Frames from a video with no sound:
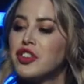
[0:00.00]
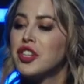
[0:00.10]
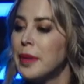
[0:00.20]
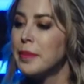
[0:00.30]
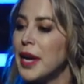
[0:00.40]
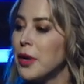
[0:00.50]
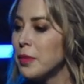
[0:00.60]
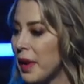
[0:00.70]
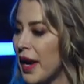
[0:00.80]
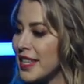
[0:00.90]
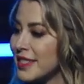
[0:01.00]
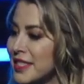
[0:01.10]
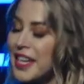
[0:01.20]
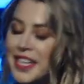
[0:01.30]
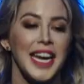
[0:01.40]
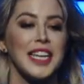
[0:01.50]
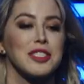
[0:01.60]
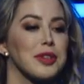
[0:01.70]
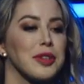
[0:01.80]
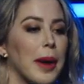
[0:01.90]
shit my own pants and
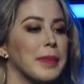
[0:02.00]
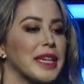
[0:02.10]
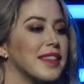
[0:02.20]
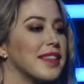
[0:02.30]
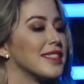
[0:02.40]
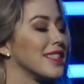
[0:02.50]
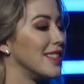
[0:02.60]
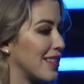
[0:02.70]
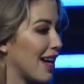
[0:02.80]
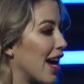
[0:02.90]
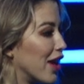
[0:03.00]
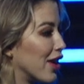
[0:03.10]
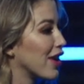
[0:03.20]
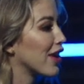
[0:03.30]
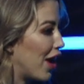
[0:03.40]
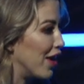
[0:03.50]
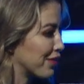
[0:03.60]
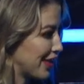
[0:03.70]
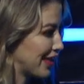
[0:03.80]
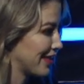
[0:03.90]
canceled coming to this entire
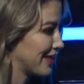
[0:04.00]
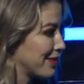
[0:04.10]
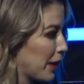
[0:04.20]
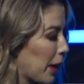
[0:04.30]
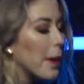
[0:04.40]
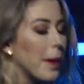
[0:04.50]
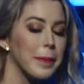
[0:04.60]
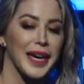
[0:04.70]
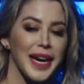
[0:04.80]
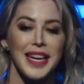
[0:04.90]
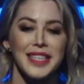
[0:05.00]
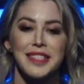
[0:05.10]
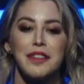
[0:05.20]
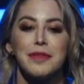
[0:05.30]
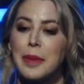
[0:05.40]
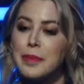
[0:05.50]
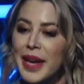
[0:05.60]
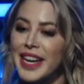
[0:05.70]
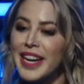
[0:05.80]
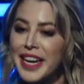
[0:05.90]
conference because of my
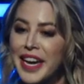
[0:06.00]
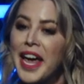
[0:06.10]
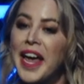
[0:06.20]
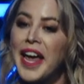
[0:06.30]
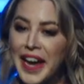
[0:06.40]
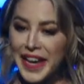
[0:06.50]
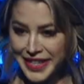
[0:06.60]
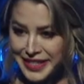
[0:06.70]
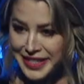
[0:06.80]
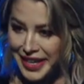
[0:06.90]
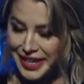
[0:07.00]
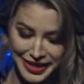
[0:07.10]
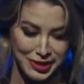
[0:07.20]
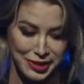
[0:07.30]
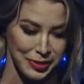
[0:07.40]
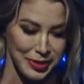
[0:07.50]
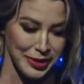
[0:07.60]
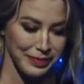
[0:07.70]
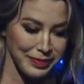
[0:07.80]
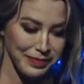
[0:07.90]
panic and anxiety
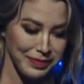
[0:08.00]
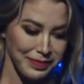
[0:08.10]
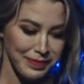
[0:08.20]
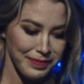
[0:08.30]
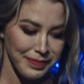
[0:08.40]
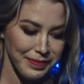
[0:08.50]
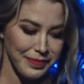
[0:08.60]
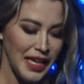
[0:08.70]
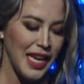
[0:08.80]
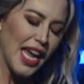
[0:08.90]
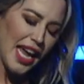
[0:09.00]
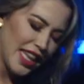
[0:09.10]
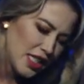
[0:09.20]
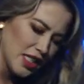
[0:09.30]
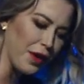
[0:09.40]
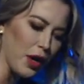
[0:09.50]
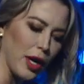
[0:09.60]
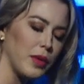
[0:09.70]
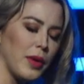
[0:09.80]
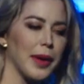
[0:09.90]
disorder. In this
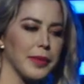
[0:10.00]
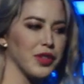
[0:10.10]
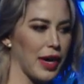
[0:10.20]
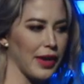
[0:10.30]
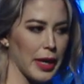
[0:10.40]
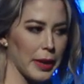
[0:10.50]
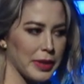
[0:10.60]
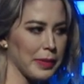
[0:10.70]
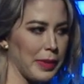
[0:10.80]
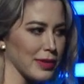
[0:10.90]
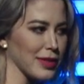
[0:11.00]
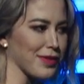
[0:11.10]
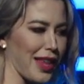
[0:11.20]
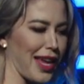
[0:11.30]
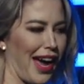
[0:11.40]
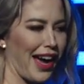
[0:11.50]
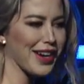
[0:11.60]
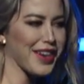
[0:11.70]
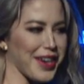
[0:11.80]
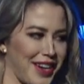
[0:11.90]
photo, I was driving up to the mountains for like a
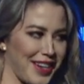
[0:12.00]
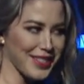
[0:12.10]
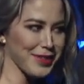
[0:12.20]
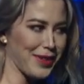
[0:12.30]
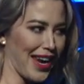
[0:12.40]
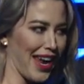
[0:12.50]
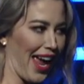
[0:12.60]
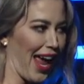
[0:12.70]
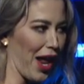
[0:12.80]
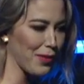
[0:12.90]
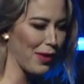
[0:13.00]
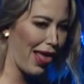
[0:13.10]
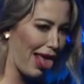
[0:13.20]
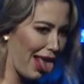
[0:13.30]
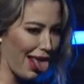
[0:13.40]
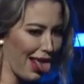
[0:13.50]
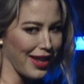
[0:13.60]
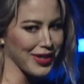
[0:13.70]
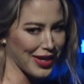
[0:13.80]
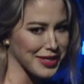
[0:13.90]
girls' weekend.
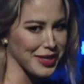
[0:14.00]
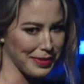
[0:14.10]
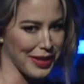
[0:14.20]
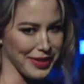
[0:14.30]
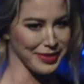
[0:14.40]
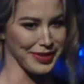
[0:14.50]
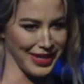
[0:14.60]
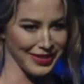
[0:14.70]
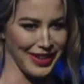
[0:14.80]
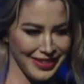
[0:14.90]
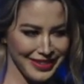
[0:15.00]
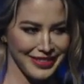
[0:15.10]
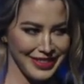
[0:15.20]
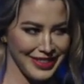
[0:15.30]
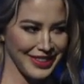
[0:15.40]
Woo! You guys know about girls' weekend, right?